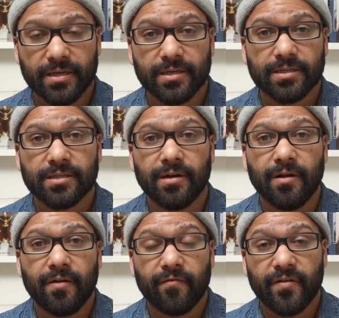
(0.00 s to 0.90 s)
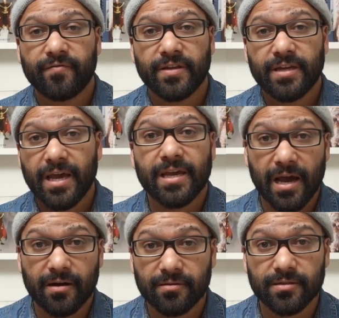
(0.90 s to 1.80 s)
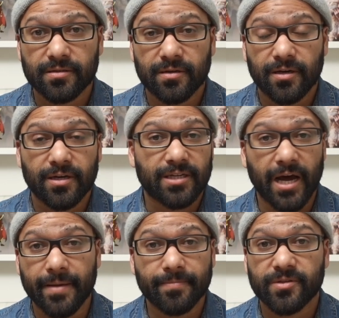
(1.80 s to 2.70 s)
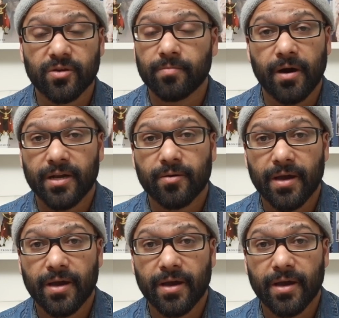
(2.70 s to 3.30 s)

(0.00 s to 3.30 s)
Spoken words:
is 50 kcals times their body